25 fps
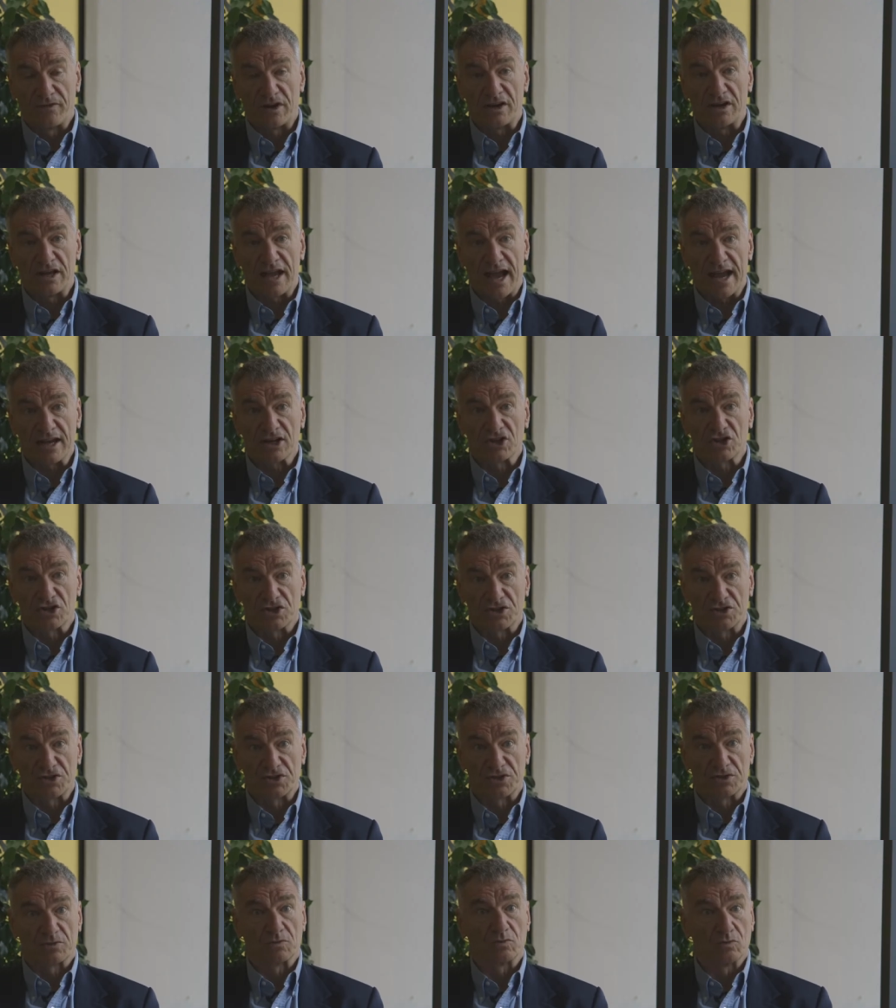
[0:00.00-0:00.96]
very
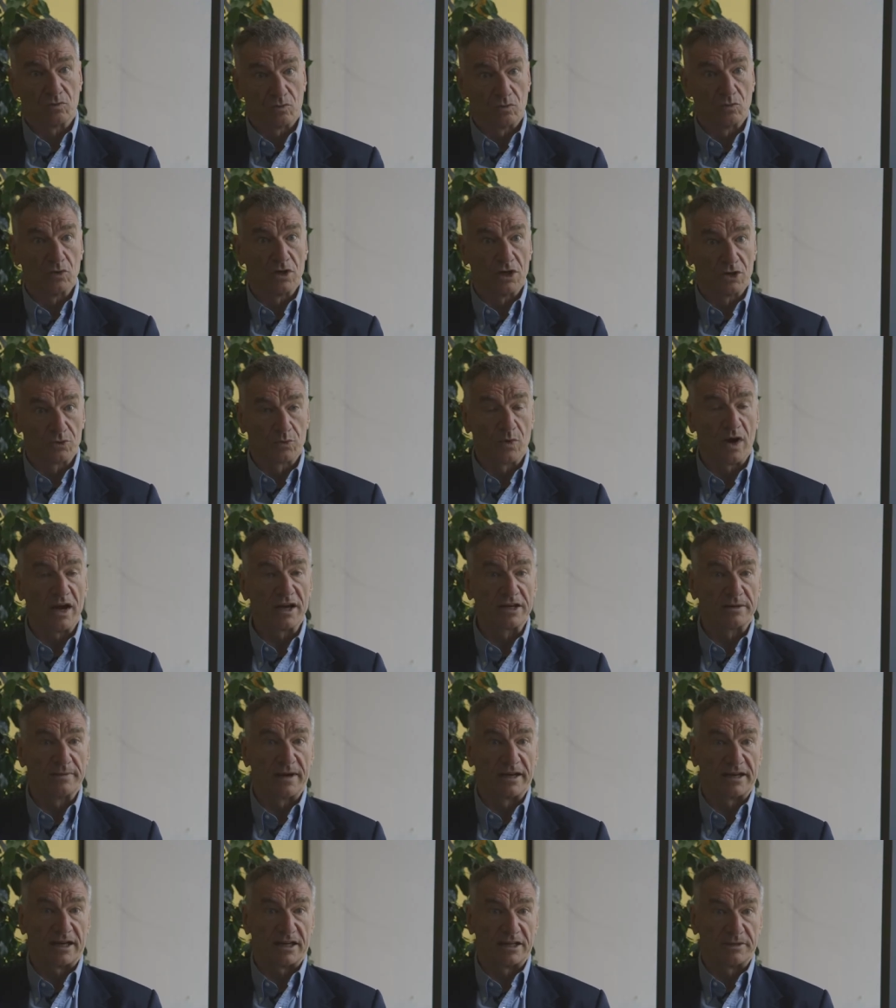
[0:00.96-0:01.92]
anxious worldwide
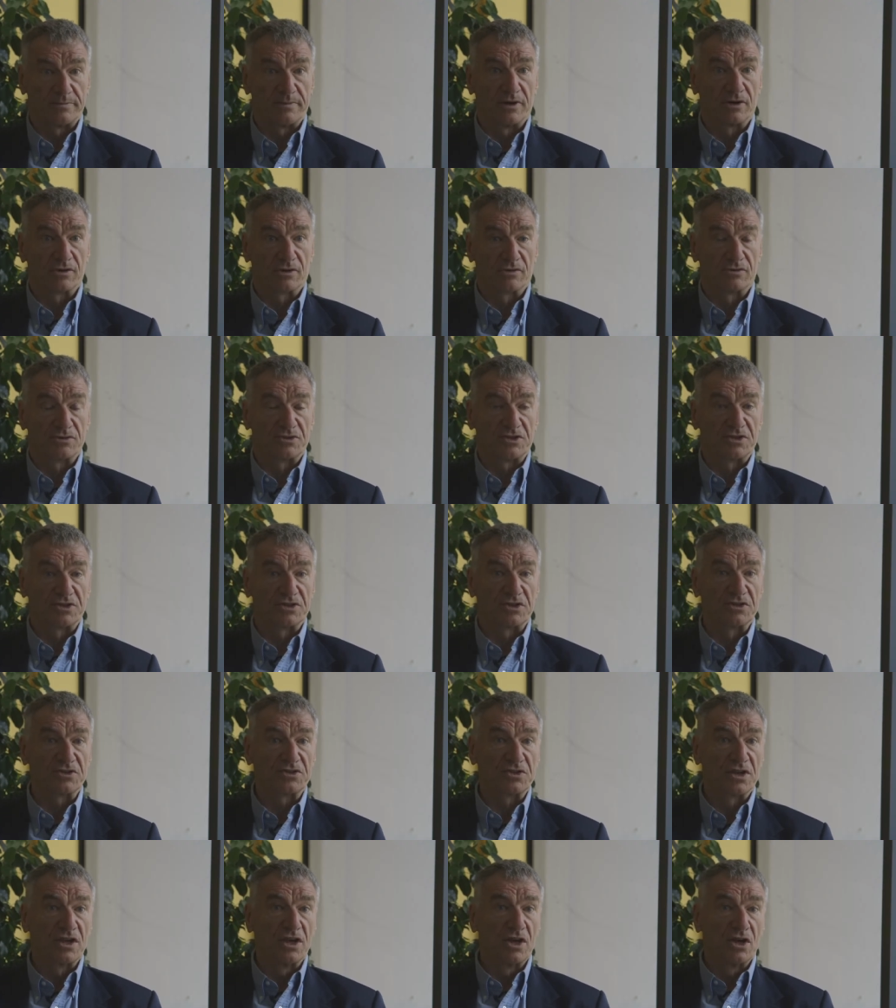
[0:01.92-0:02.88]
about antibiotic
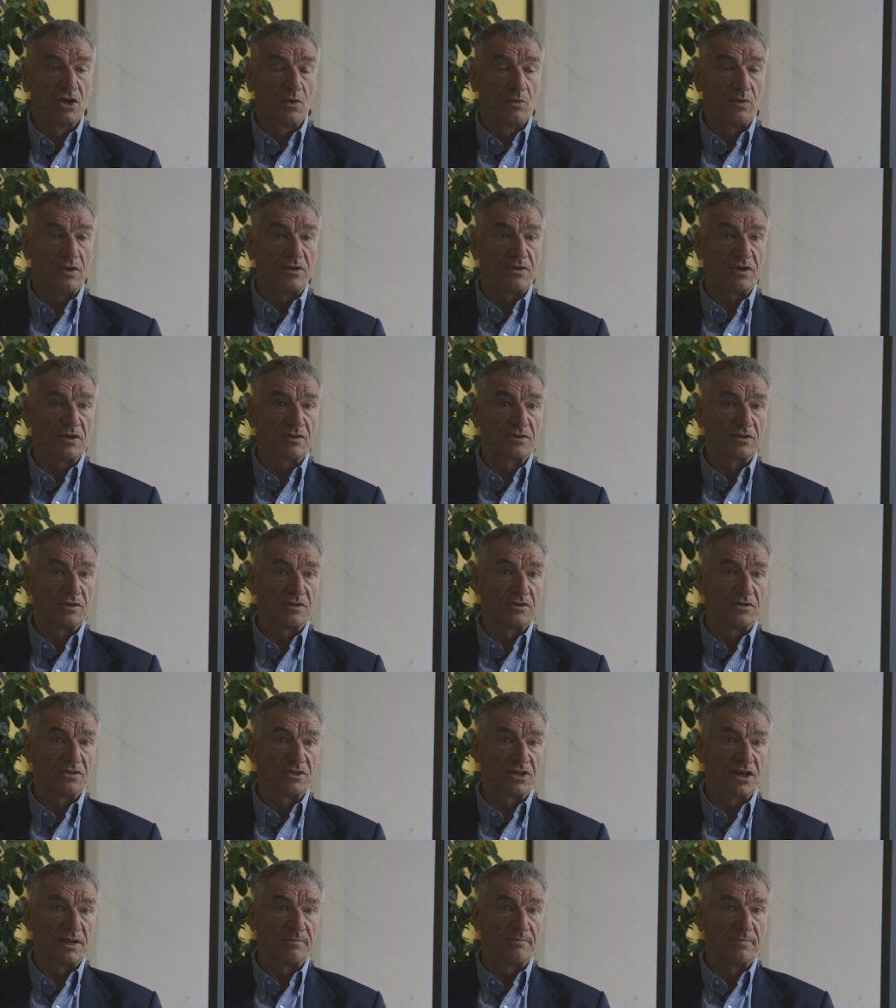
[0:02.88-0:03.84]
resistance. We think
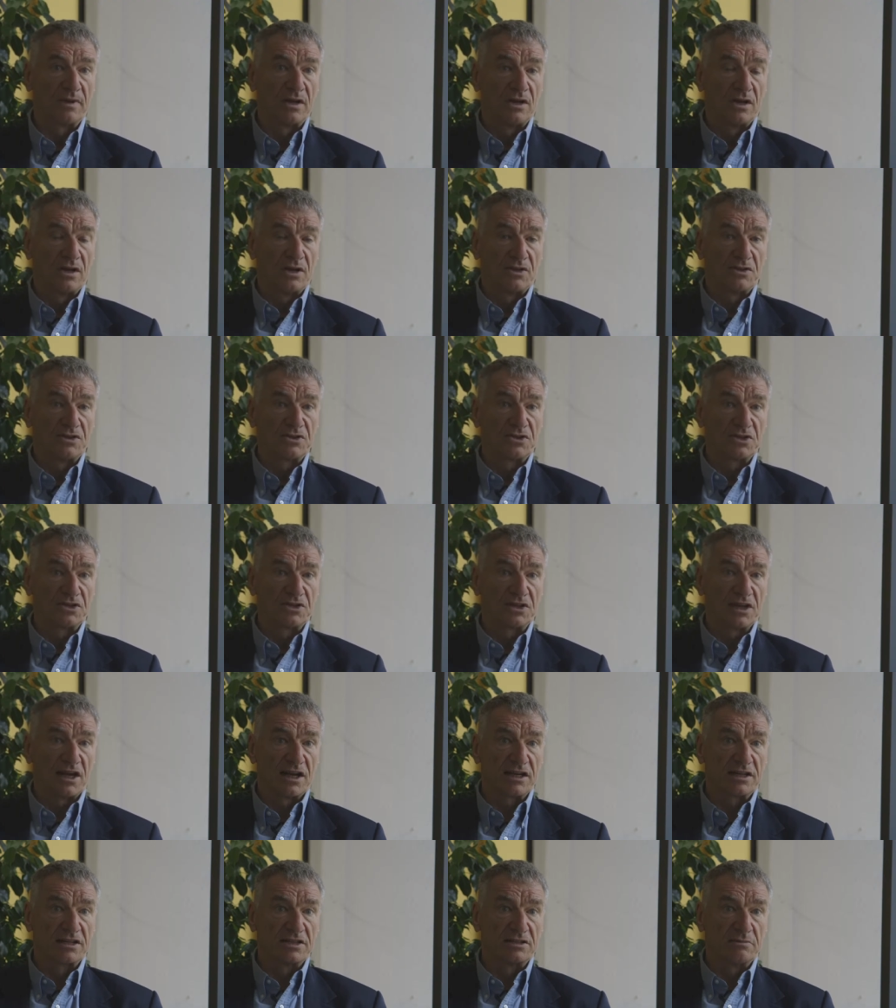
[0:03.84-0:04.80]
that um, this is
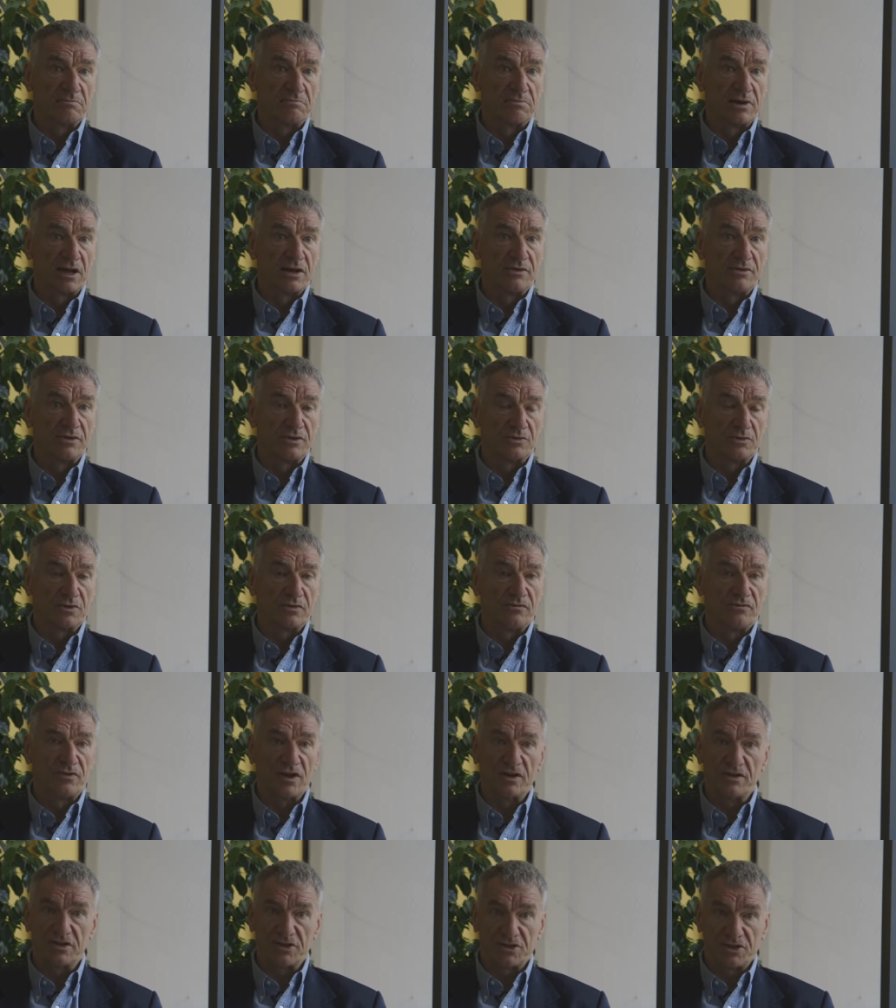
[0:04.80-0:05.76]
likely to blow into a
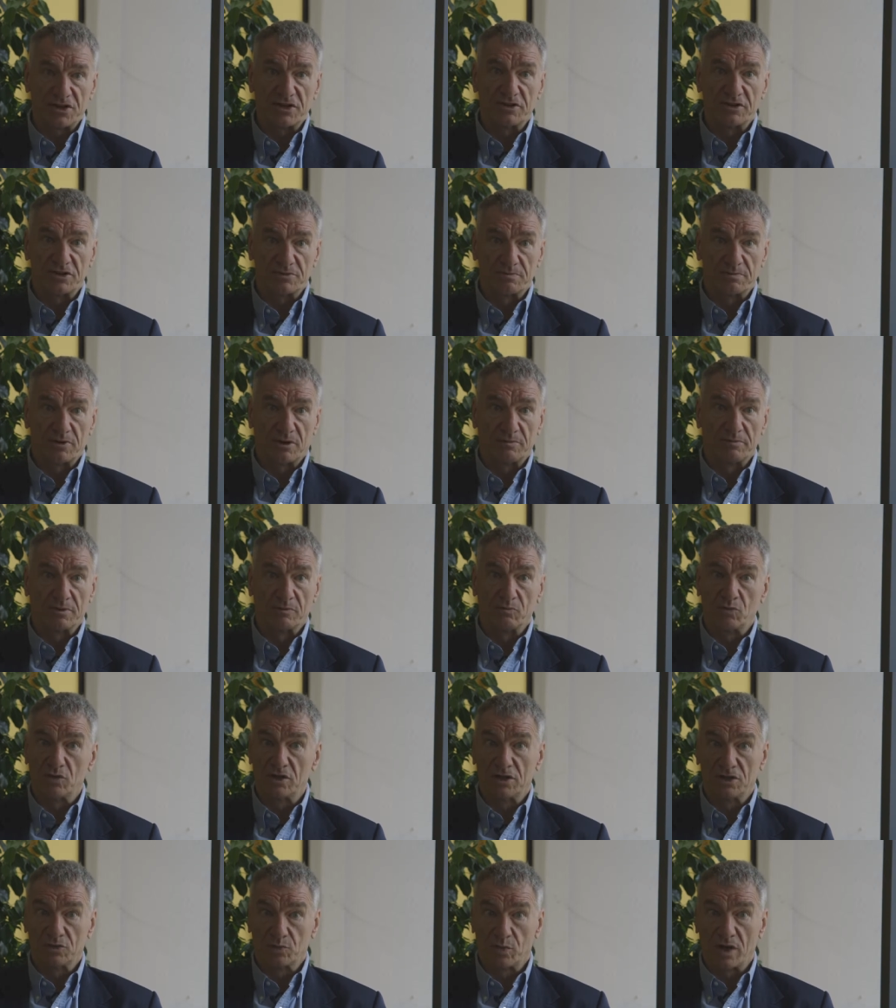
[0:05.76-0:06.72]
very serious problem
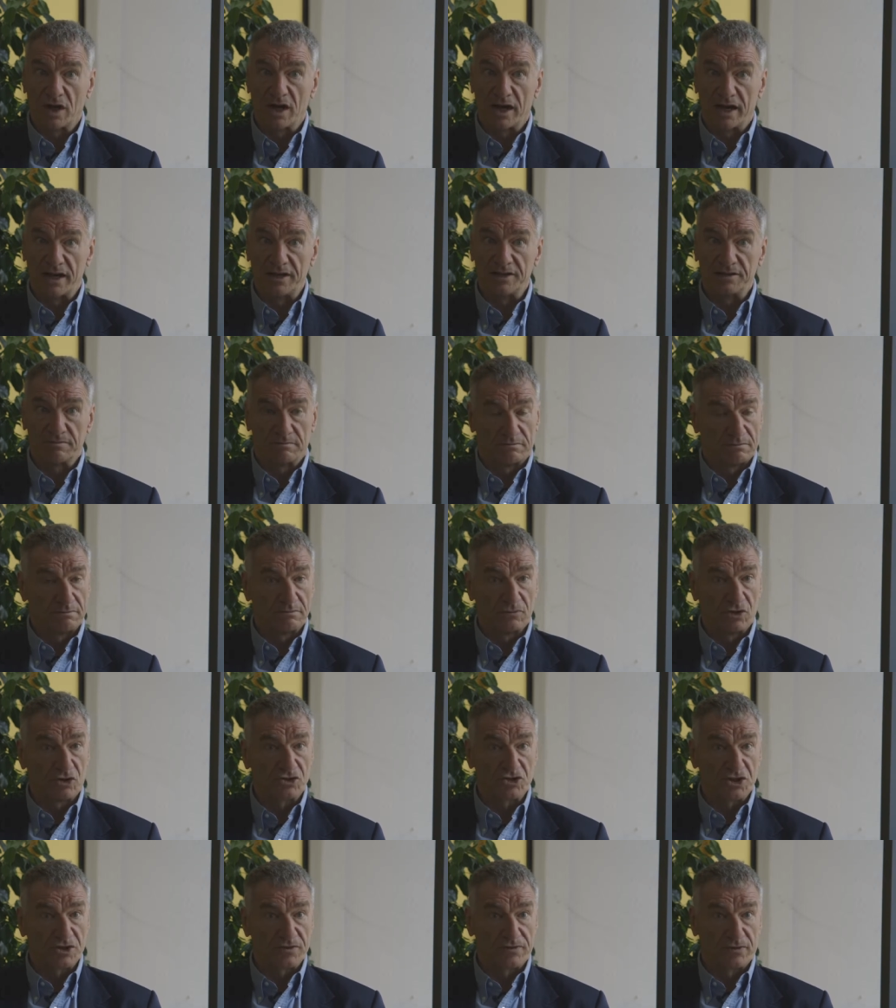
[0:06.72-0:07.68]
worldwide,
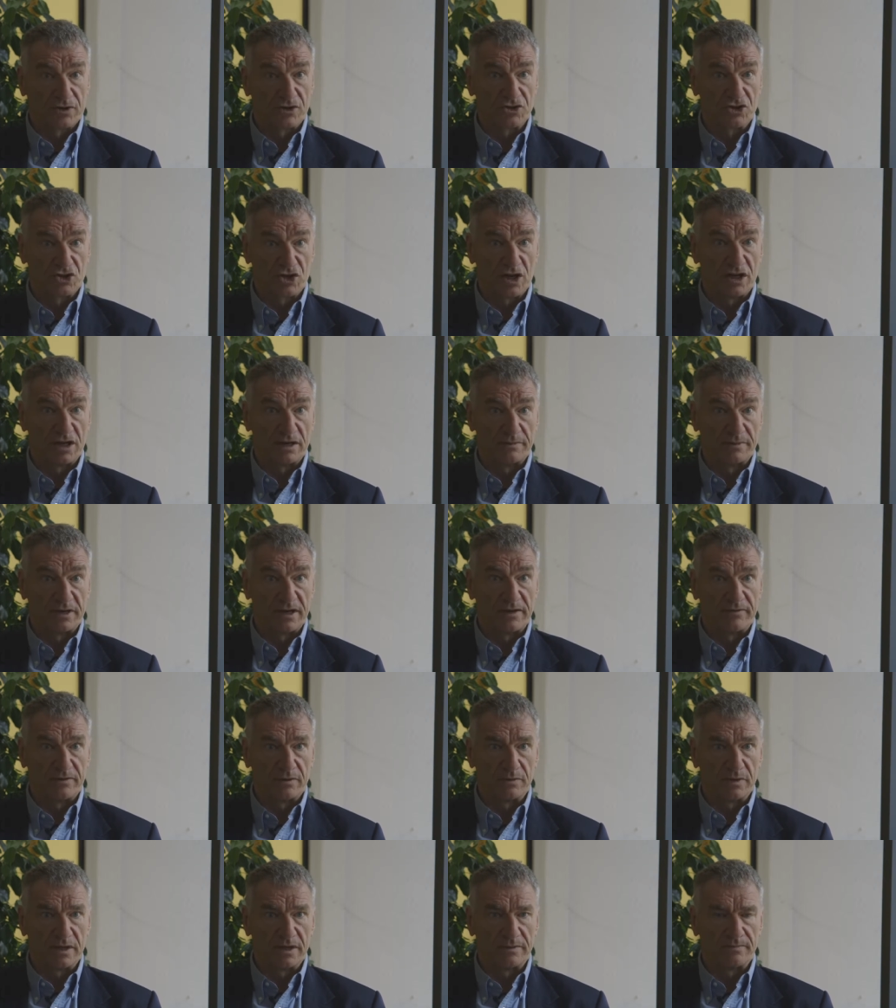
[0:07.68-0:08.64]
not just for Australia, but
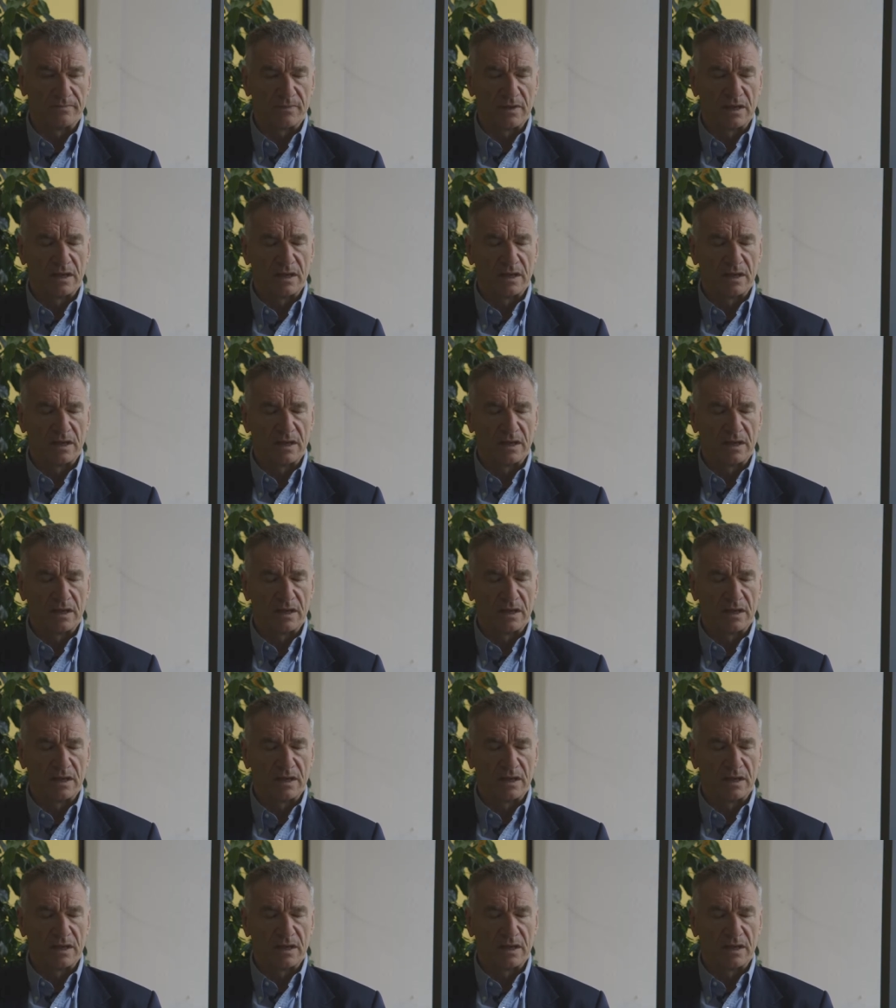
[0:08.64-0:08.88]
everywhere.